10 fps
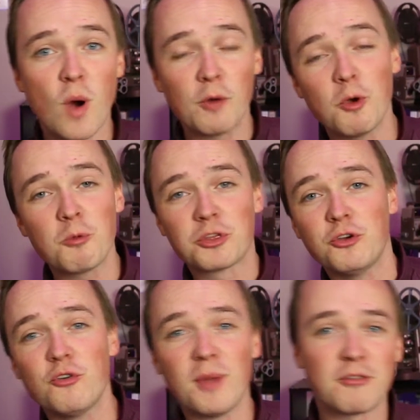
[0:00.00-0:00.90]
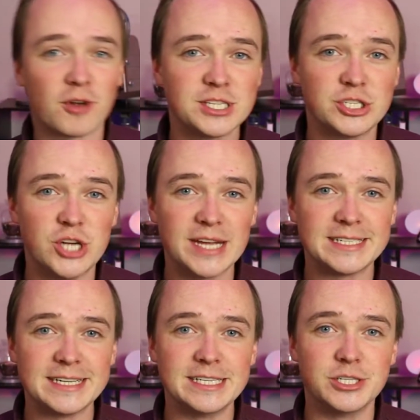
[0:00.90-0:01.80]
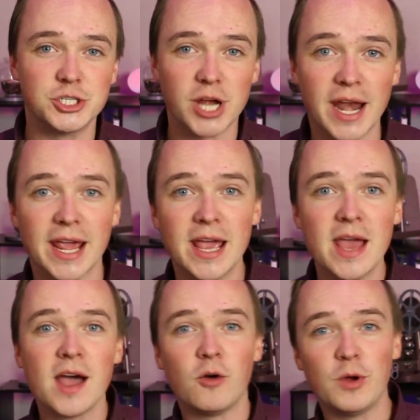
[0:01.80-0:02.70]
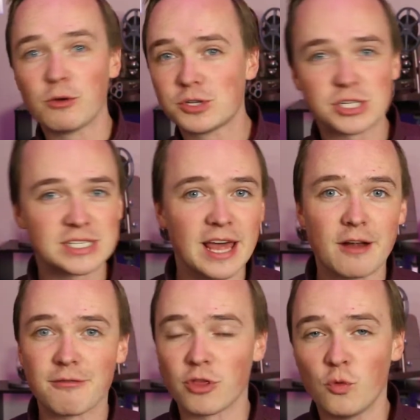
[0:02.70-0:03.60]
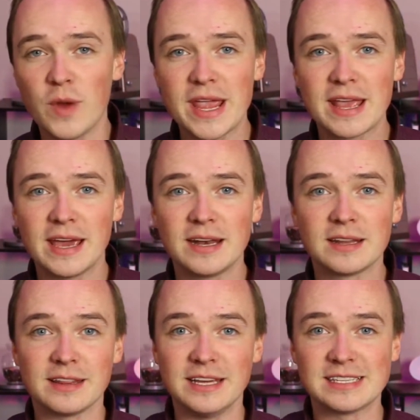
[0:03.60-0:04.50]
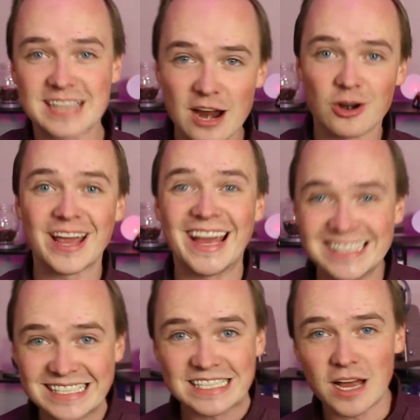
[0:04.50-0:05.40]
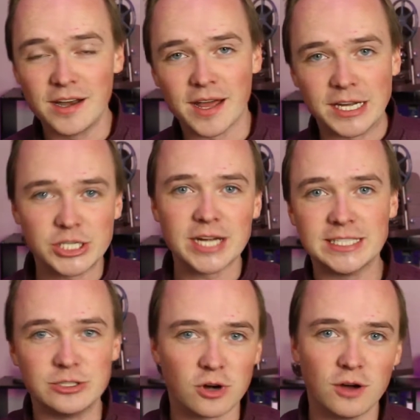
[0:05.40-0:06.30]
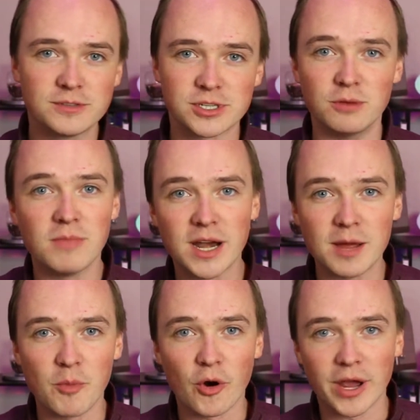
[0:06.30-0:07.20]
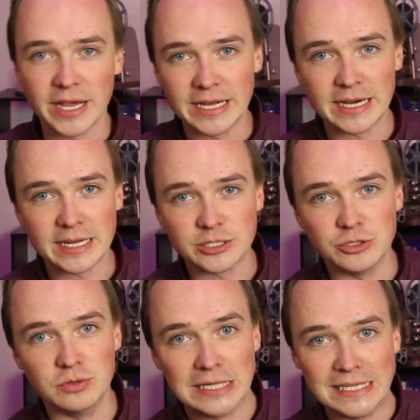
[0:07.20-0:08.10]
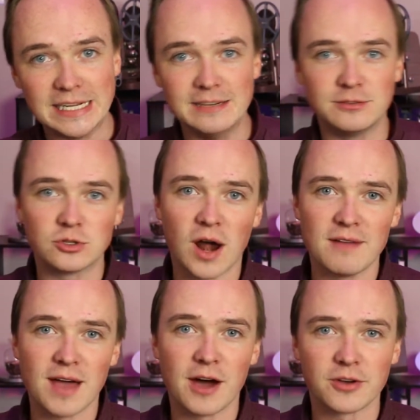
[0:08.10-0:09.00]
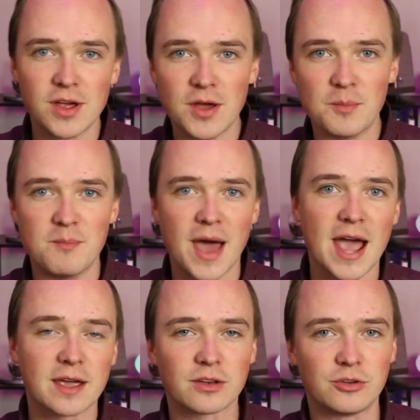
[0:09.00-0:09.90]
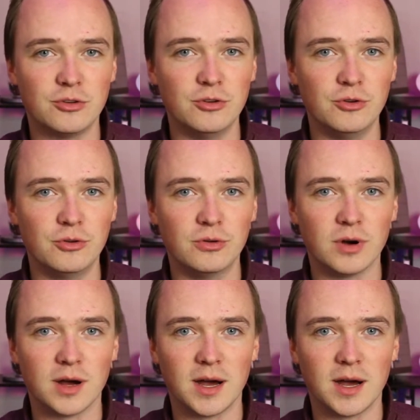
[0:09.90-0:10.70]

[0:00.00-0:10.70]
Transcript: I went with two of my friends, JT and Jenny. We were just there for the weekend, the Saturday and Sunday. JT drove, so Monday morning he had to drive out back to